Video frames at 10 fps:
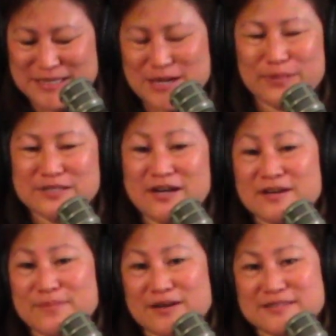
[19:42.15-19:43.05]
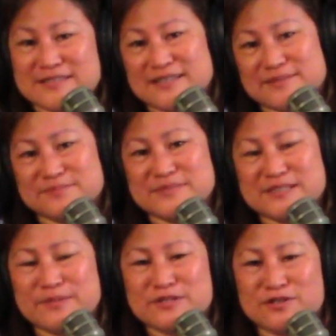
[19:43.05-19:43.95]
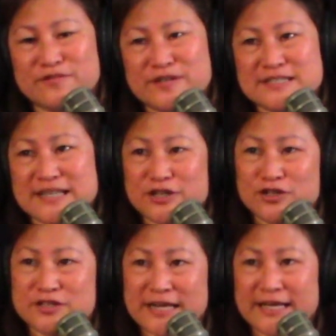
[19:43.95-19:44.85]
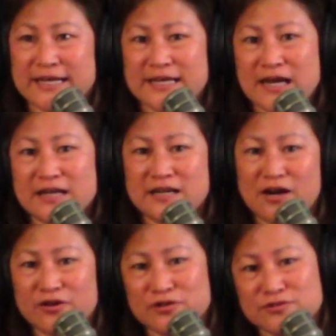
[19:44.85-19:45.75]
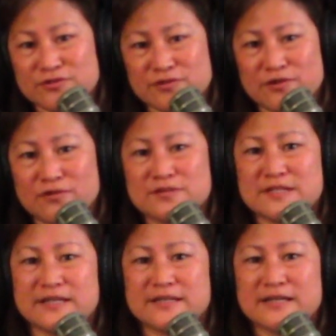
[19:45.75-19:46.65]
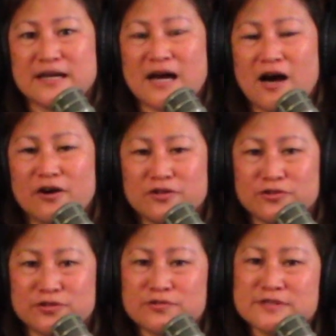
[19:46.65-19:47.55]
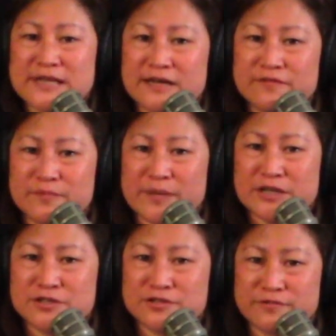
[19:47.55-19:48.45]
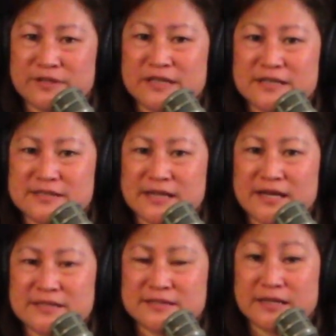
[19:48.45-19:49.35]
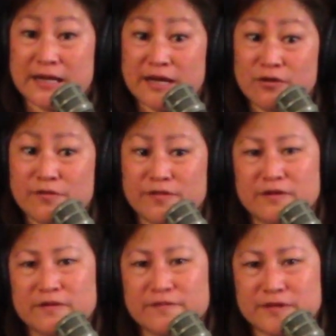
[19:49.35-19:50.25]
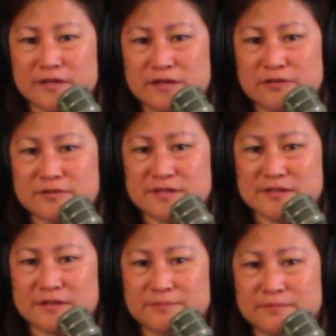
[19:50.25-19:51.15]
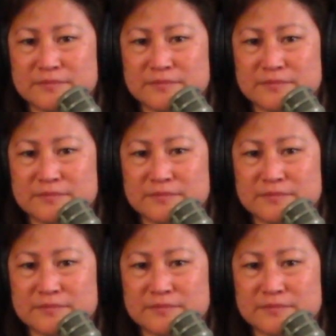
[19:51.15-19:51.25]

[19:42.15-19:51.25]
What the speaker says: But talk about some of the surveys that you're taking and how you do those and how you use that information to really assess the health of the ecosystem.